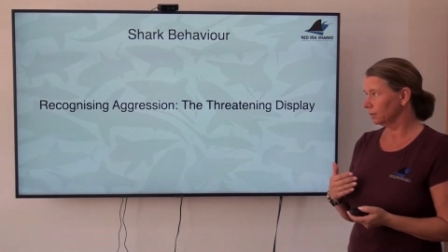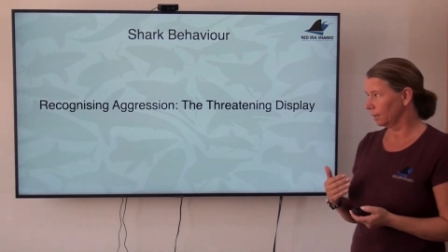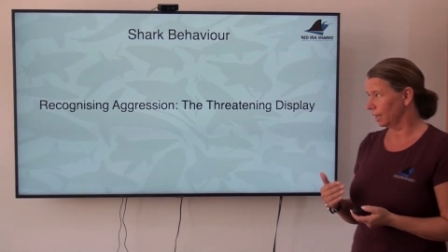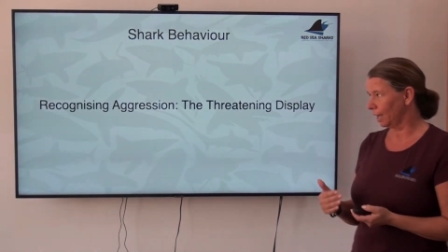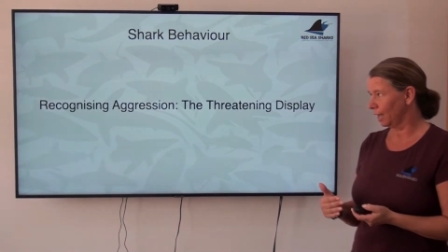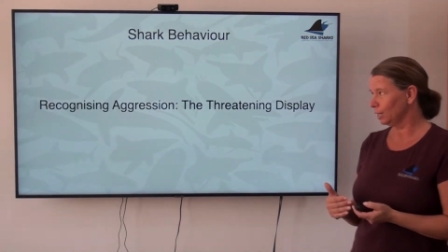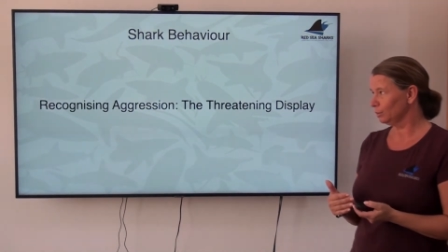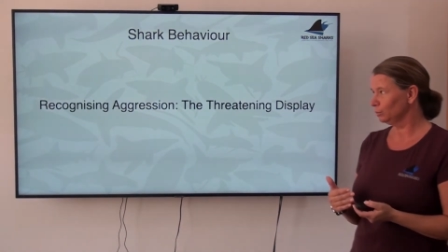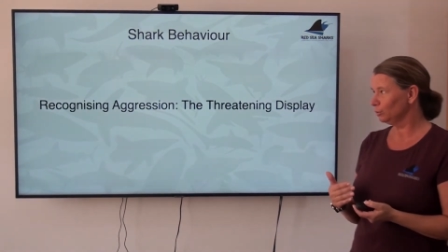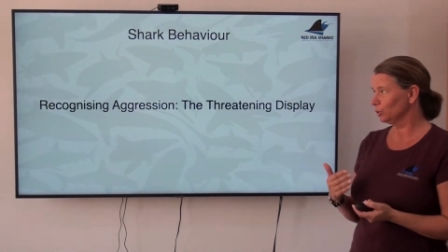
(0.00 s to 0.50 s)

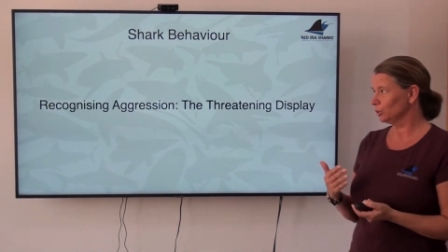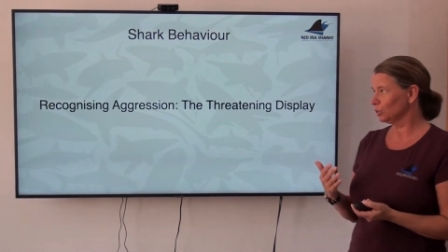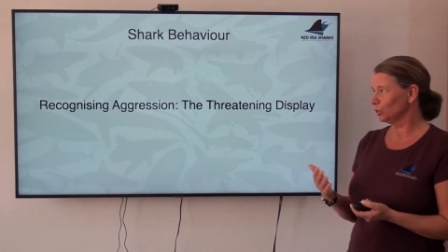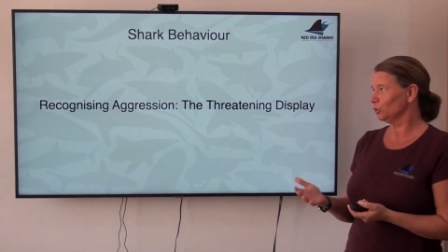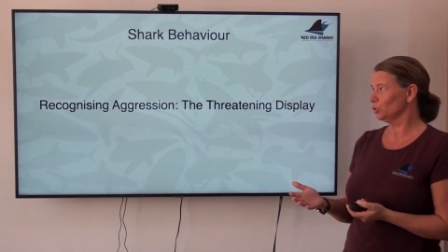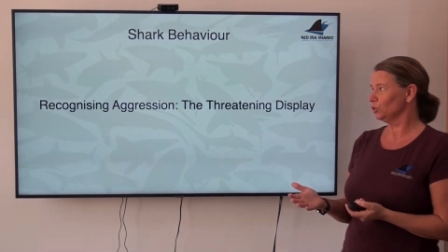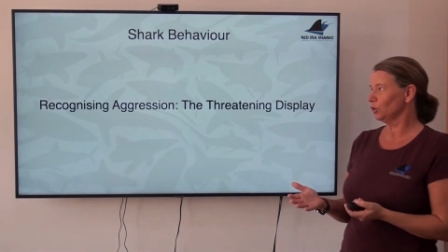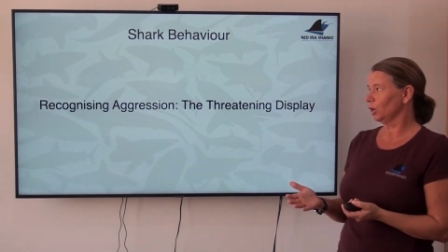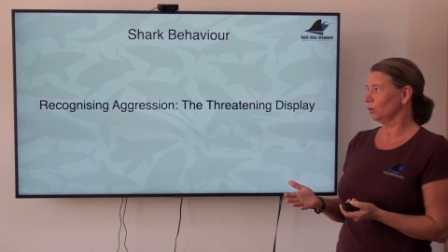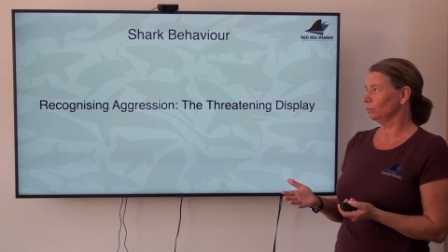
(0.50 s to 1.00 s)
animals
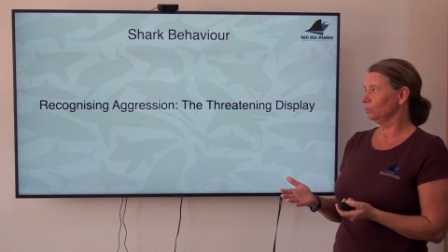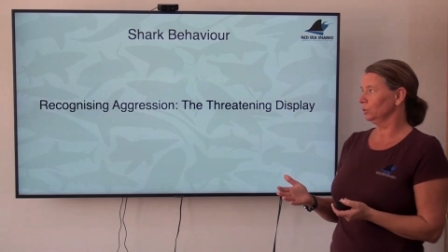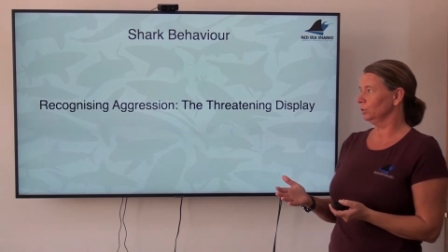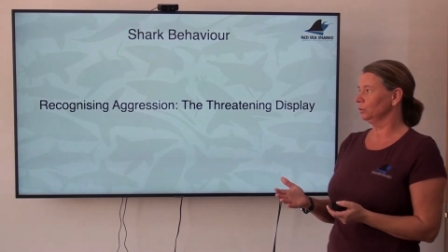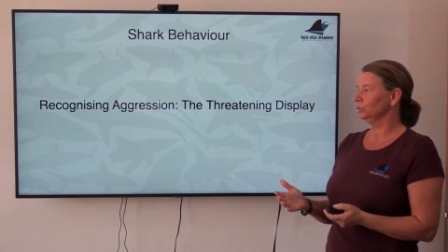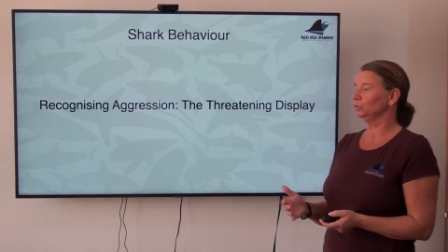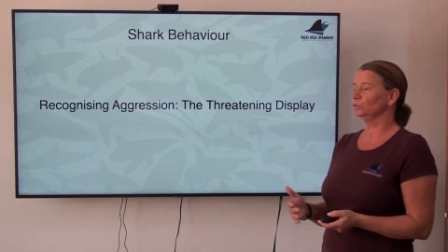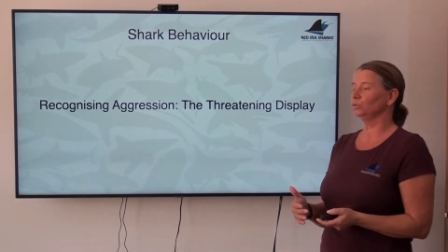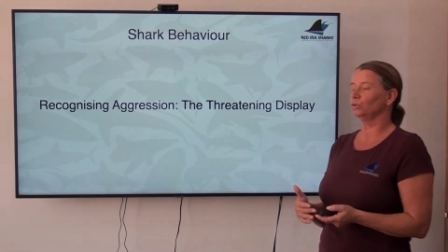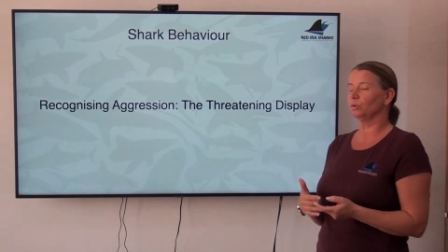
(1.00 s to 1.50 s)
in
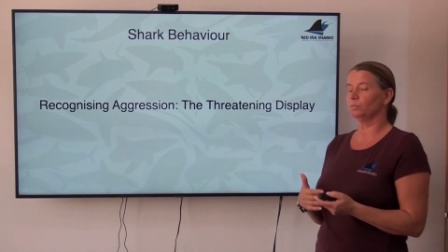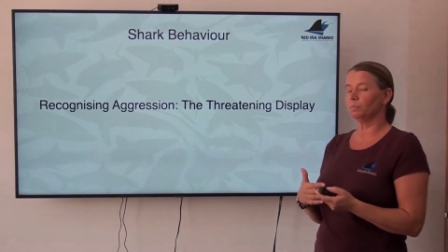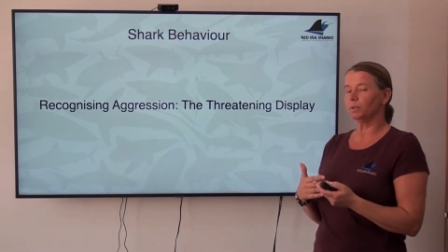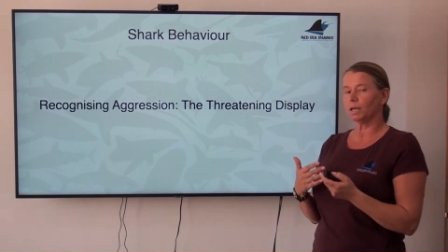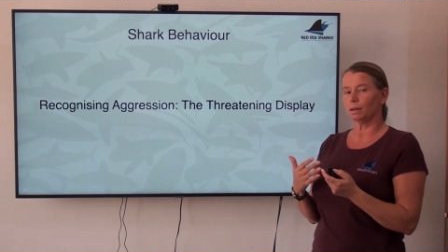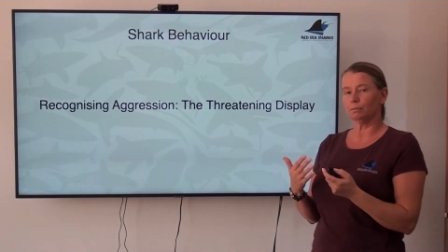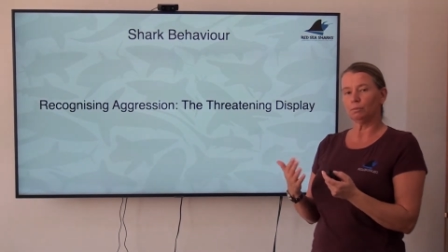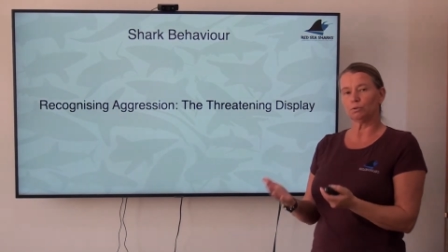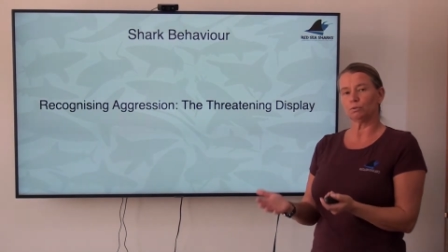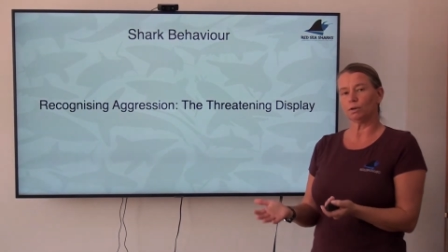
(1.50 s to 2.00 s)
general do not
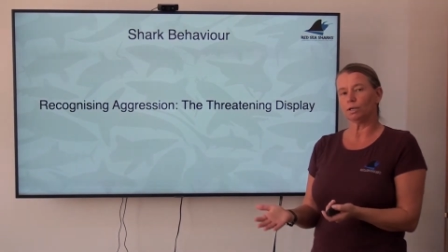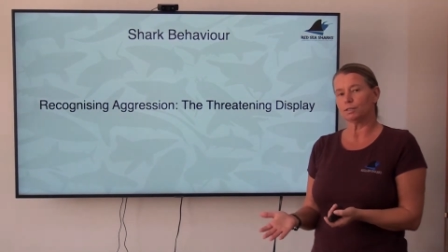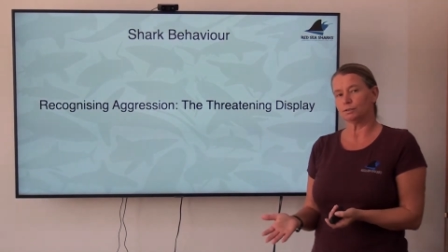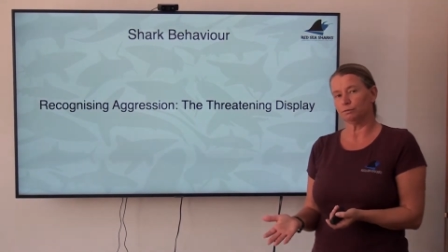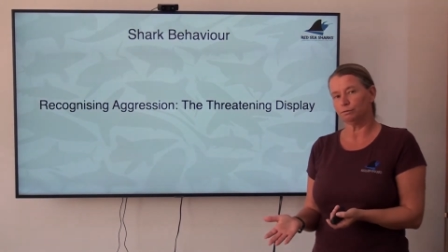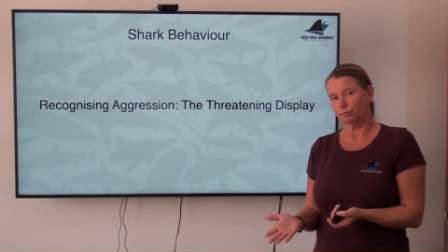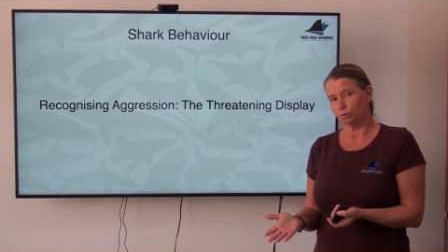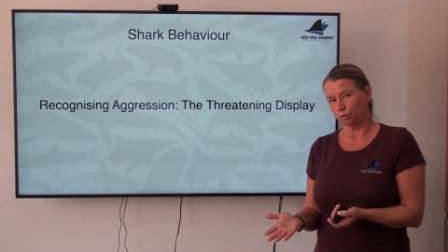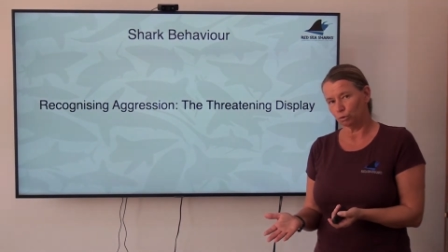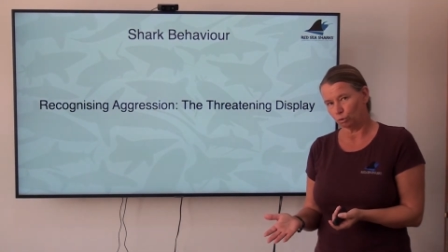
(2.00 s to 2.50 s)
become
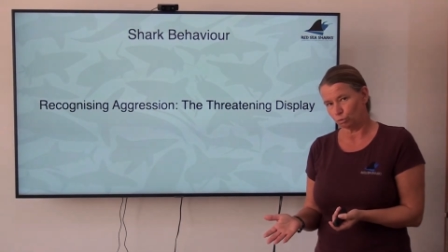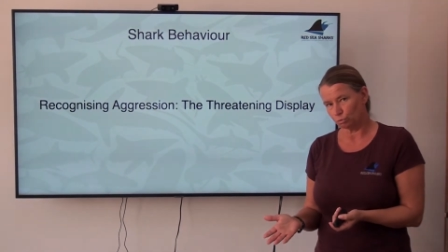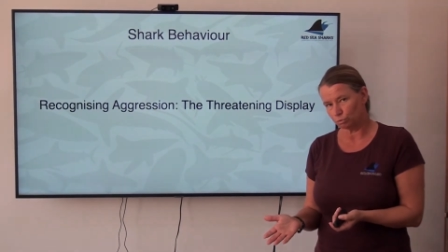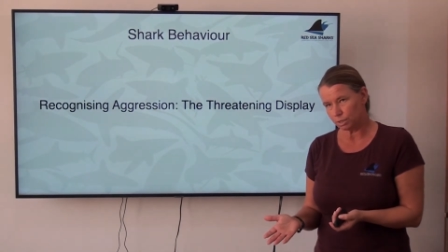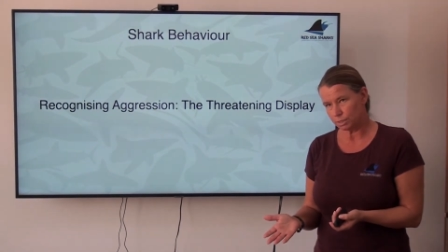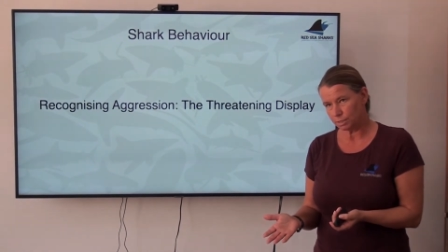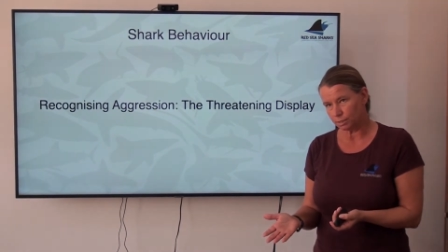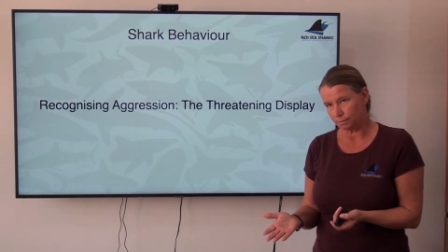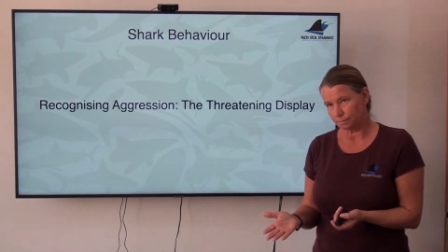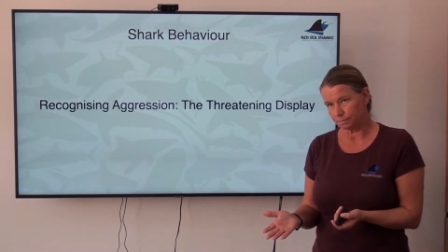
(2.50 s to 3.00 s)
aggressive for no
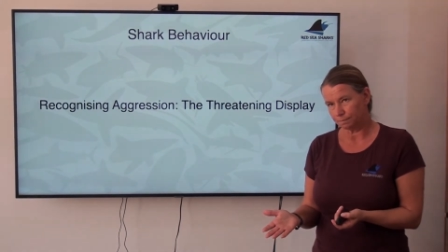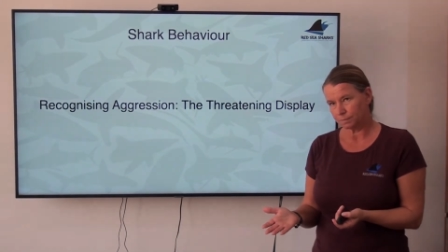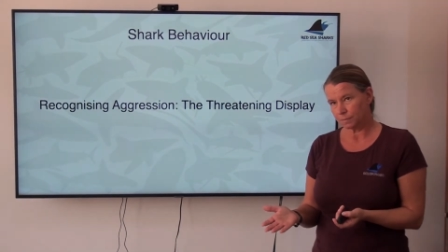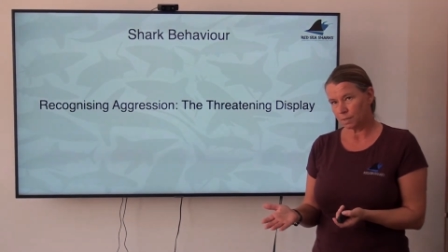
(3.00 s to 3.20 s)
reason.